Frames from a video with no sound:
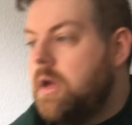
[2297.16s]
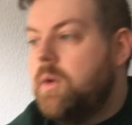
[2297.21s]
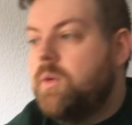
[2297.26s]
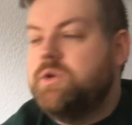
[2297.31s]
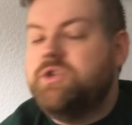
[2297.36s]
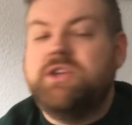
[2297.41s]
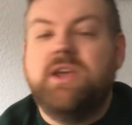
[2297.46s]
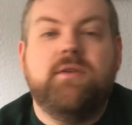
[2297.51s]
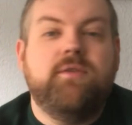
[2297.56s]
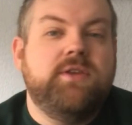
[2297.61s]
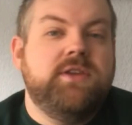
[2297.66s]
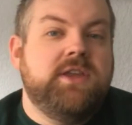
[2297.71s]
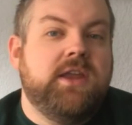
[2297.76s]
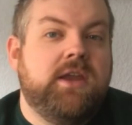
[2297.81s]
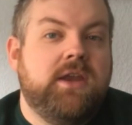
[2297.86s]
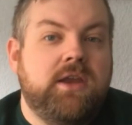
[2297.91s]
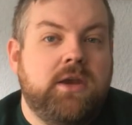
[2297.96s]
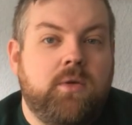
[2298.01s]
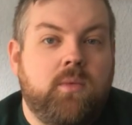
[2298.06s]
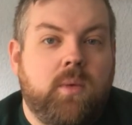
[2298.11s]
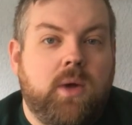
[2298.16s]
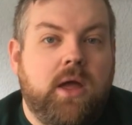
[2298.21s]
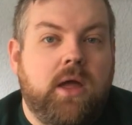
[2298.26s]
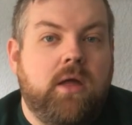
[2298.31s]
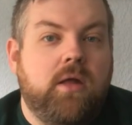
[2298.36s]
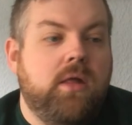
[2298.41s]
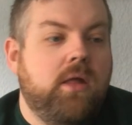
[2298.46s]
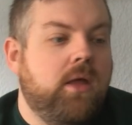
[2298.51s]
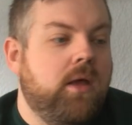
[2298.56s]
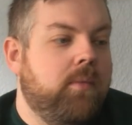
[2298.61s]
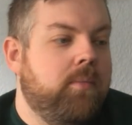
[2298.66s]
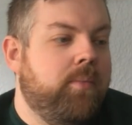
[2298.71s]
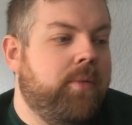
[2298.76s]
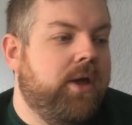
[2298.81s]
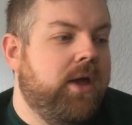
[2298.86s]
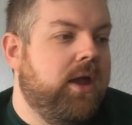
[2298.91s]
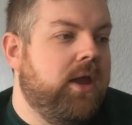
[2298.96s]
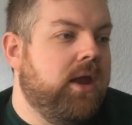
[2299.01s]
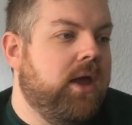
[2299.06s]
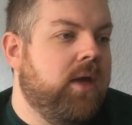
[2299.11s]
Which I haven't done in a while,
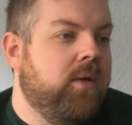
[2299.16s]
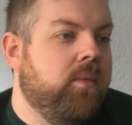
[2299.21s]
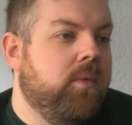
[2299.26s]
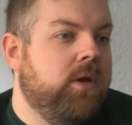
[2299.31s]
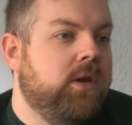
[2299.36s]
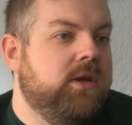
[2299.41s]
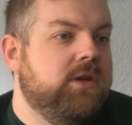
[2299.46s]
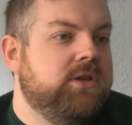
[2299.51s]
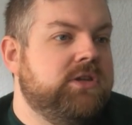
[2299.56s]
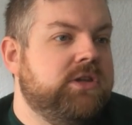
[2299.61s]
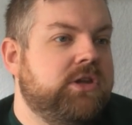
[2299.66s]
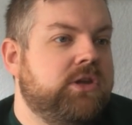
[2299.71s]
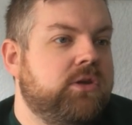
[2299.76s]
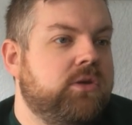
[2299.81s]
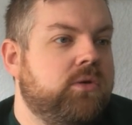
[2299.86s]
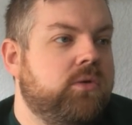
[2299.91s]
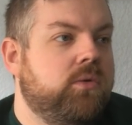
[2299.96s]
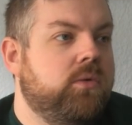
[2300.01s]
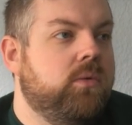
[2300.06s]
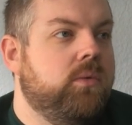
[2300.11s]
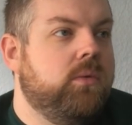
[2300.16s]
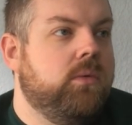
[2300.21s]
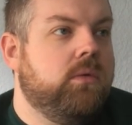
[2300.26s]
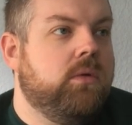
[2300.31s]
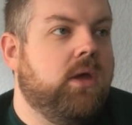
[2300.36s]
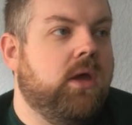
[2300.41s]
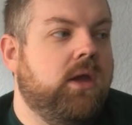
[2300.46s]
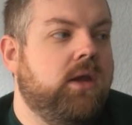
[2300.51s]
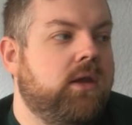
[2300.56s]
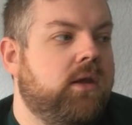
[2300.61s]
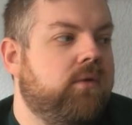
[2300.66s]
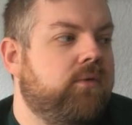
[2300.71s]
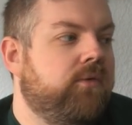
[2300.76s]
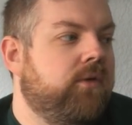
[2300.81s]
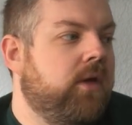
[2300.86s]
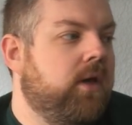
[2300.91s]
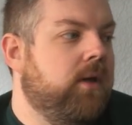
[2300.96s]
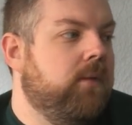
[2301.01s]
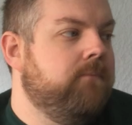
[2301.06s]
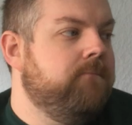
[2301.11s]
but I wanted to kind of,
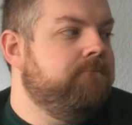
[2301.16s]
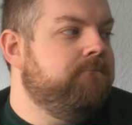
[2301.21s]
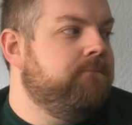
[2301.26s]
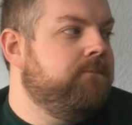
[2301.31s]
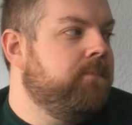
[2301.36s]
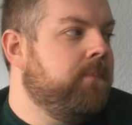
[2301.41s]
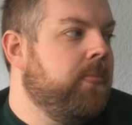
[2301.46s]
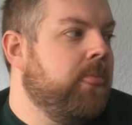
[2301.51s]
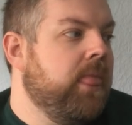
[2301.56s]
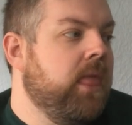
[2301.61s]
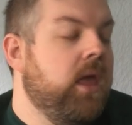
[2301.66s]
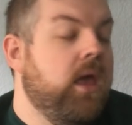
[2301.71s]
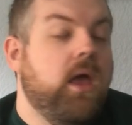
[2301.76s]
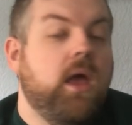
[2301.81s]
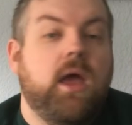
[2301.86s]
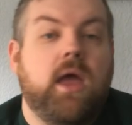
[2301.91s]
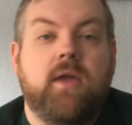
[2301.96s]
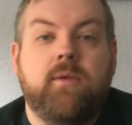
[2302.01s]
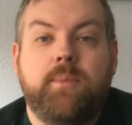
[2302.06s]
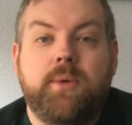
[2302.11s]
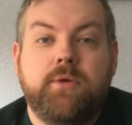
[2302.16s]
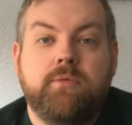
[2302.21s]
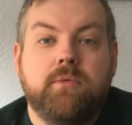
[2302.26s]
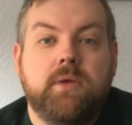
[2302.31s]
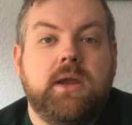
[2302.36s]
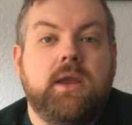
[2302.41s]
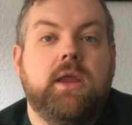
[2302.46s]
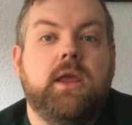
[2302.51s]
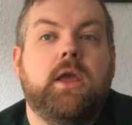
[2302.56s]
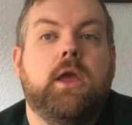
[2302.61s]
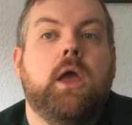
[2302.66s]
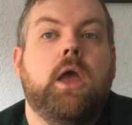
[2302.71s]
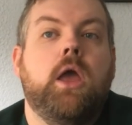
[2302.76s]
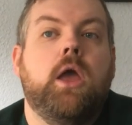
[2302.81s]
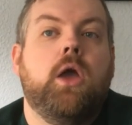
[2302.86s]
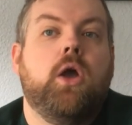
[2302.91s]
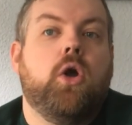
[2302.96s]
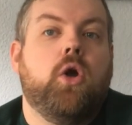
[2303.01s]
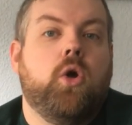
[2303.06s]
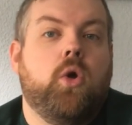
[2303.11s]
I've been reading
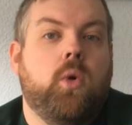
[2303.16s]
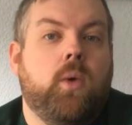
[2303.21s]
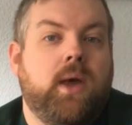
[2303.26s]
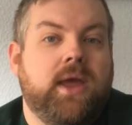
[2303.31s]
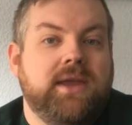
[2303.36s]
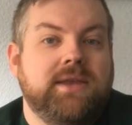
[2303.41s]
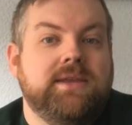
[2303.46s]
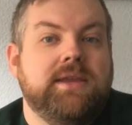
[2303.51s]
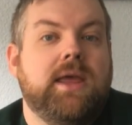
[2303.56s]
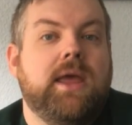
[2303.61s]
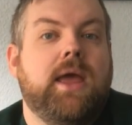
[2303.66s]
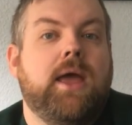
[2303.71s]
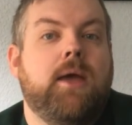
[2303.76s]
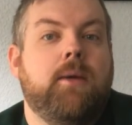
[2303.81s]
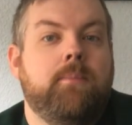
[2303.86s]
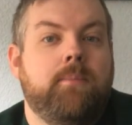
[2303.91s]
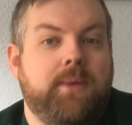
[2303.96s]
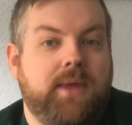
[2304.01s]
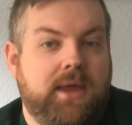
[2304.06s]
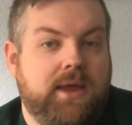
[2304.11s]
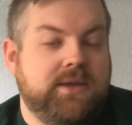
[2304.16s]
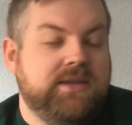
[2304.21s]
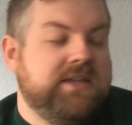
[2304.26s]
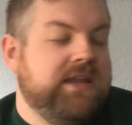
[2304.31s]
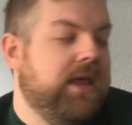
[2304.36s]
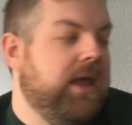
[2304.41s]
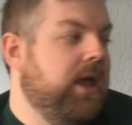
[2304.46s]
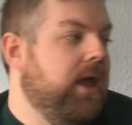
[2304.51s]
quite a bit.